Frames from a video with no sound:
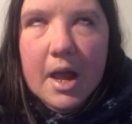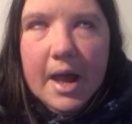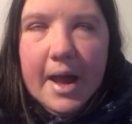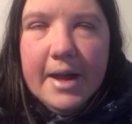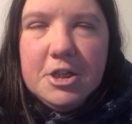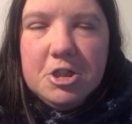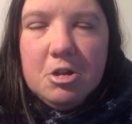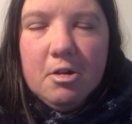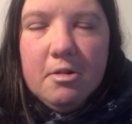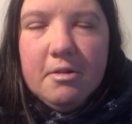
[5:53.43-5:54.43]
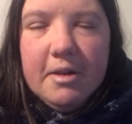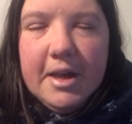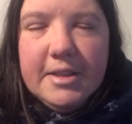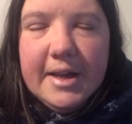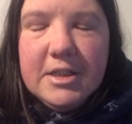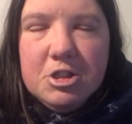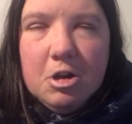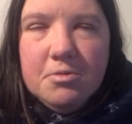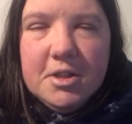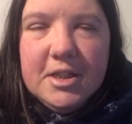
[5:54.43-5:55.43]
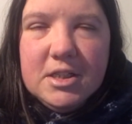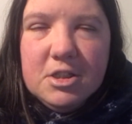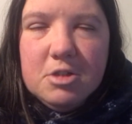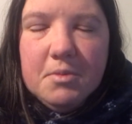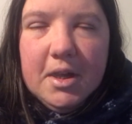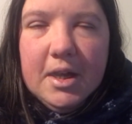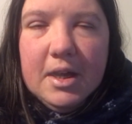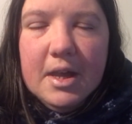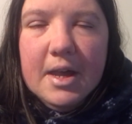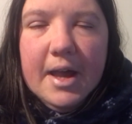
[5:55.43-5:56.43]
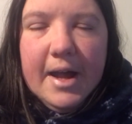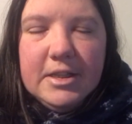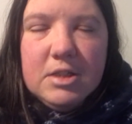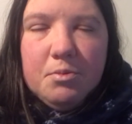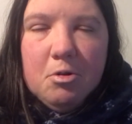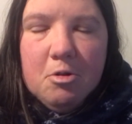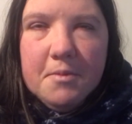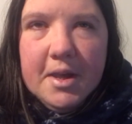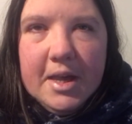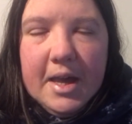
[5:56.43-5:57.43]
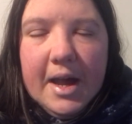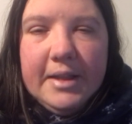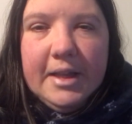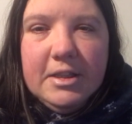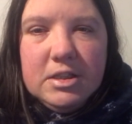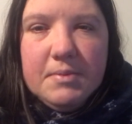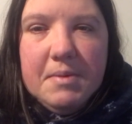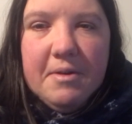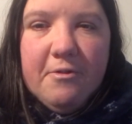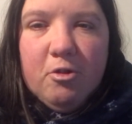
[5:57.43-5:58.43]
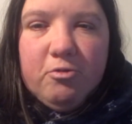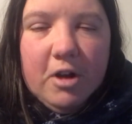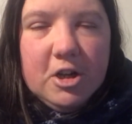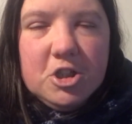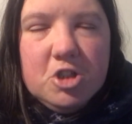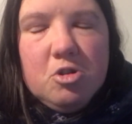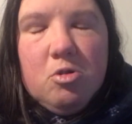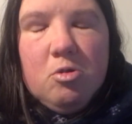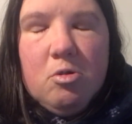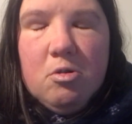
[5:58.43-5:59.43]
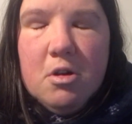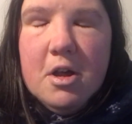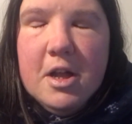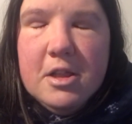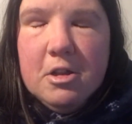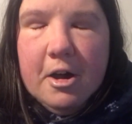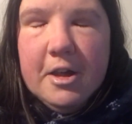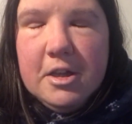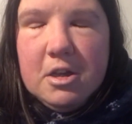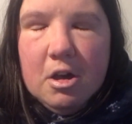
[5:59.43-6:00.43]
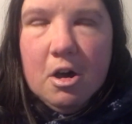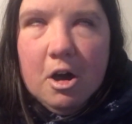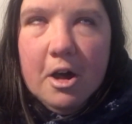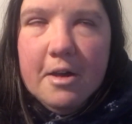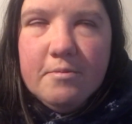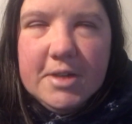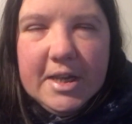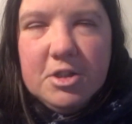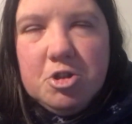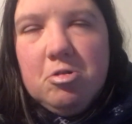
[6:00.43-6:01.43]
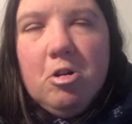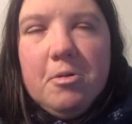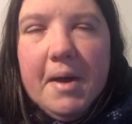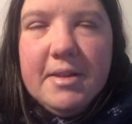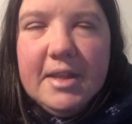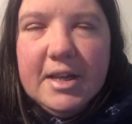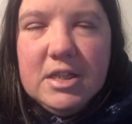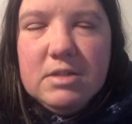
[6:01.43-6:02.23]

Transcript: And, you know, he takes the time to listen to me and support me, and he doesn't make me feel rushed or like I'm taking too long about things.